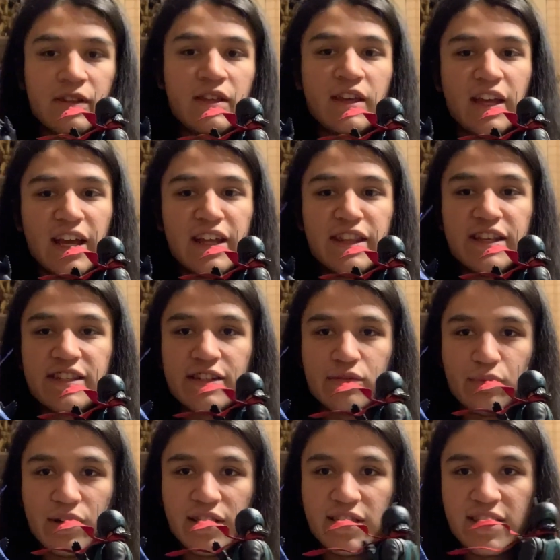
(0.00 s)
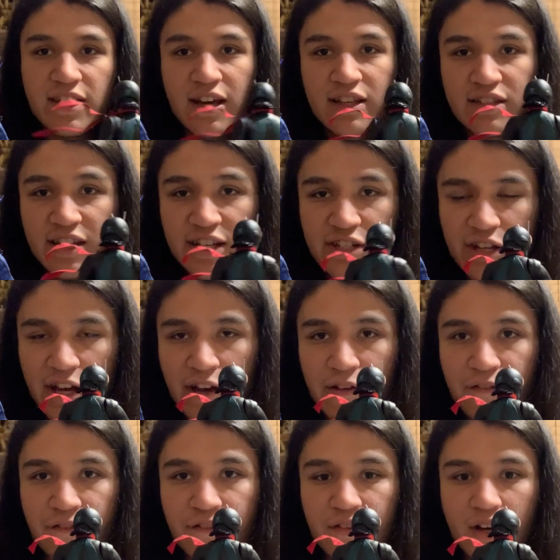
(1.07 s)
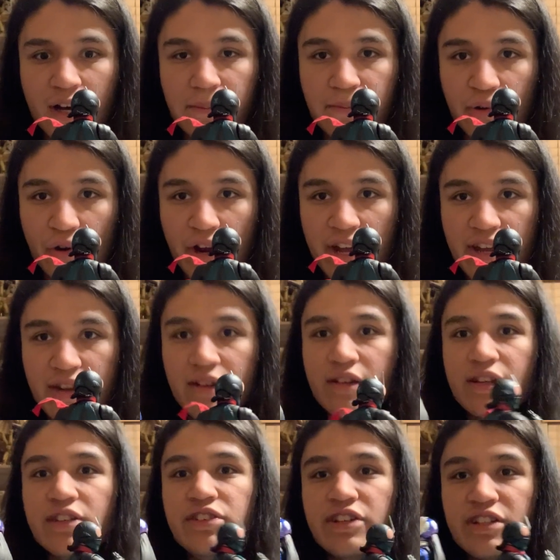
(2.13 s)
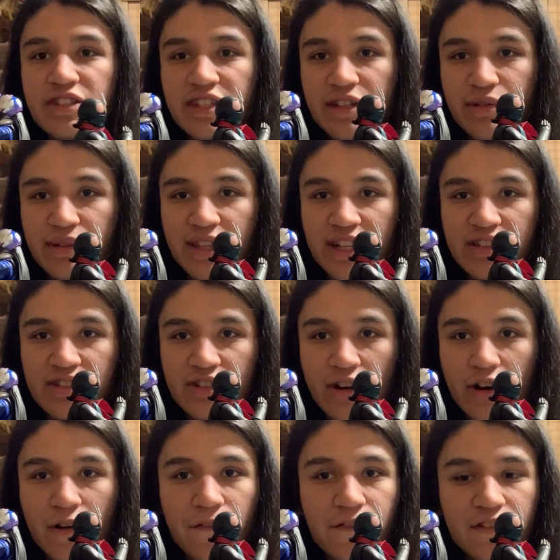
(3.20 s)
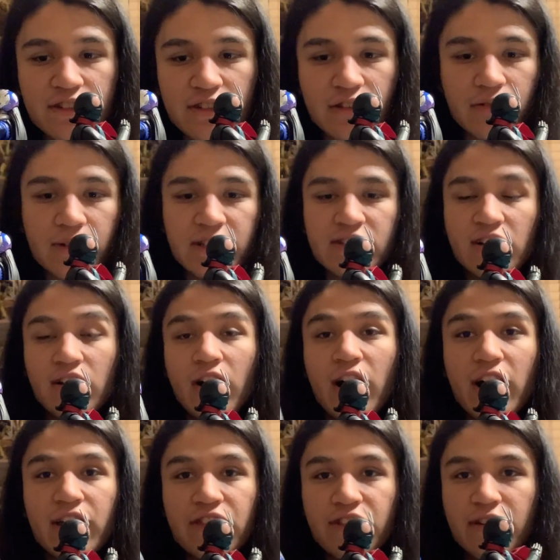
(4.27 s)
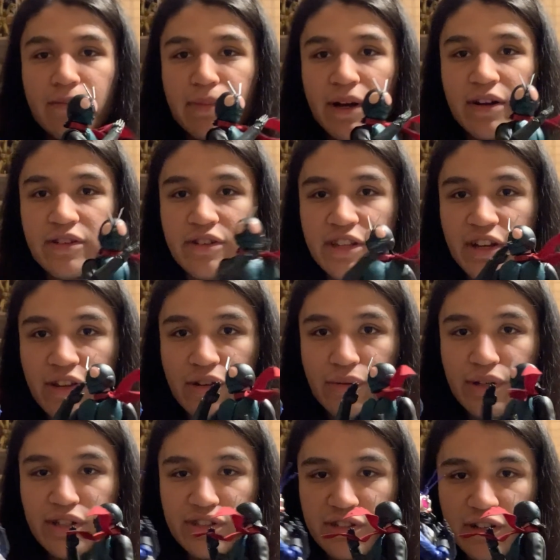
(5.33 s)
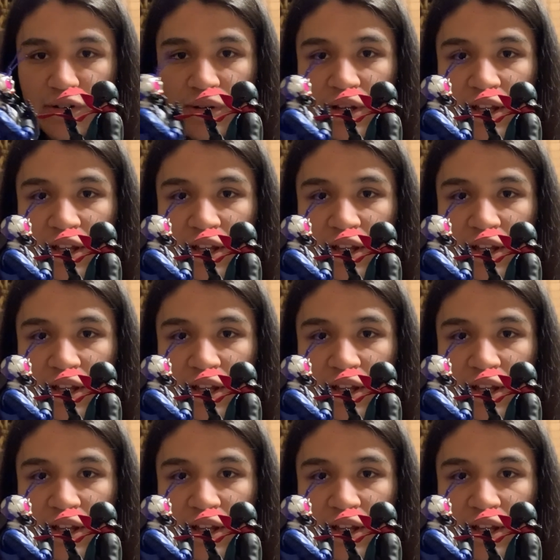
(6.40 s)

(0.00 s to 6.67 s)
And this is with the SHF upgrade. As you can see with that scarf, it's cloth compared to the other one. So